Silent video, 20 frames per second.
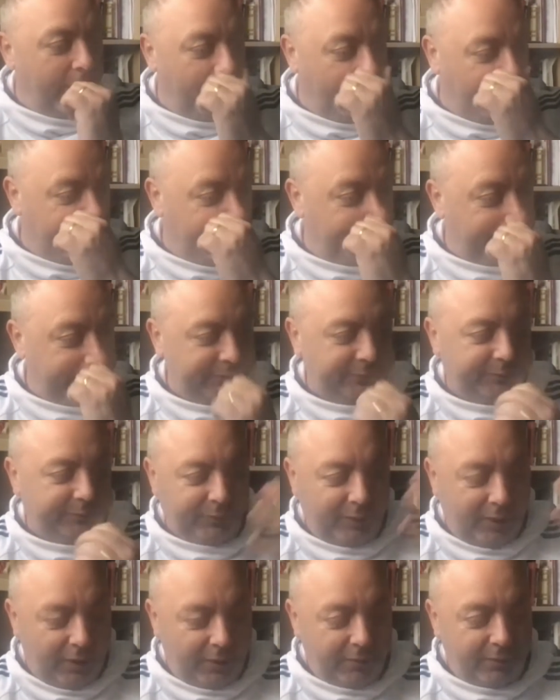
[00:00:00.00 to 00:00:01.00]
of
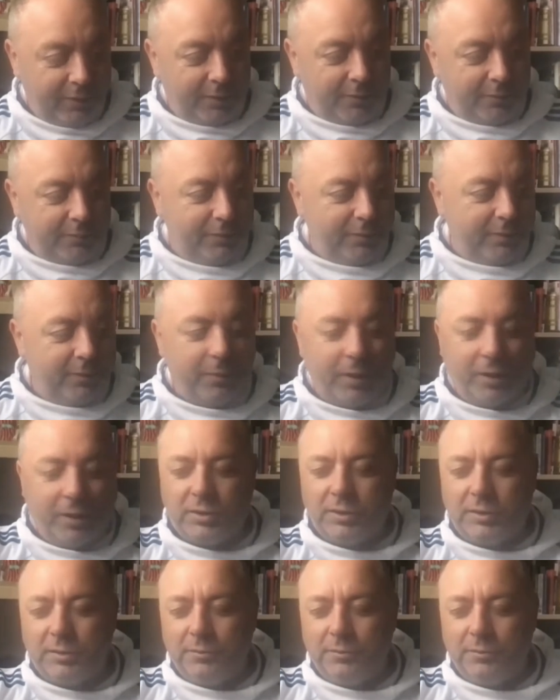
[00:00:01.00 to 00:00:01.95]
the most